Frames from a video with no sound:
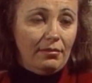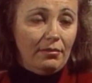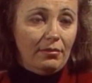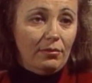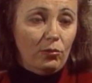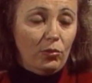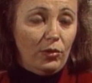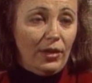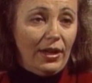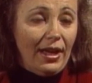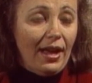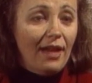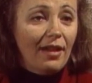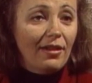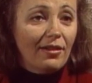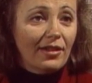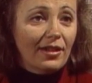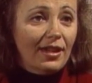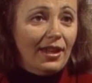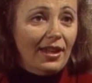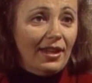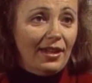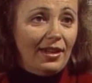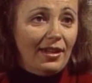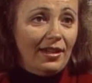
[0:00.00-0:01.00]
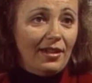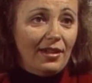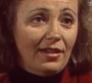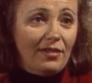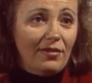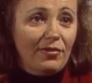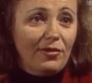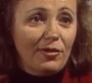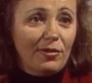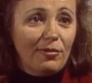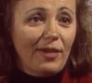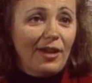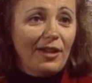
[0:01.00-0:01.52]
We allocated it
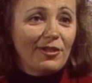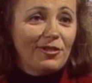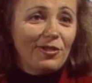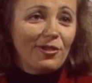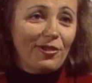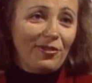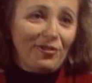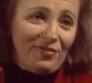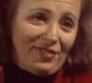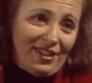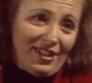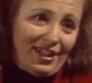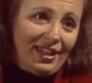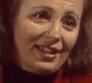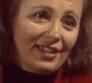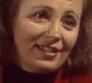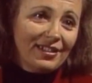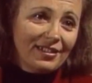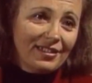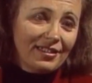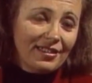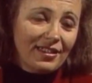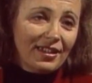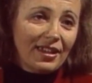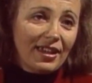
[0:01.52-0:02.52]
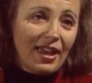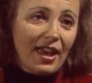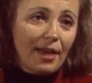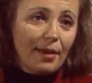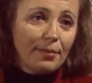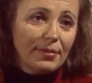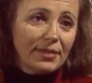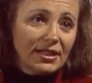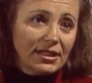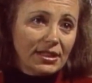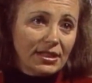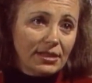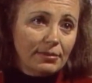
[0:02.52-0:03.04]
for retrofitting the
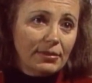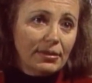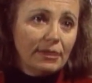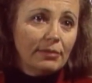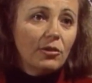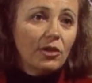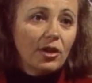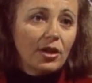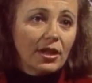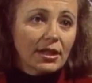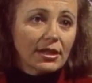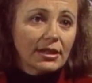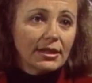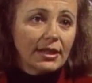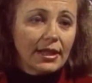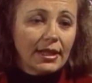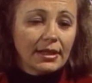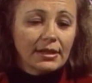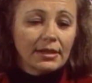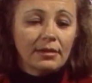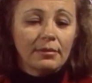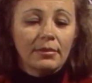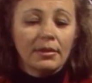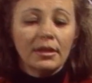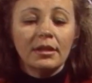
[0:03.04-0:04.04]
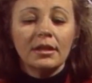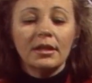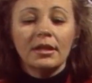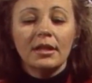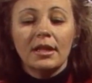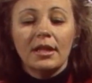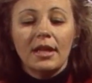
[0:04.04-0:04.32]
campus to be more accessible.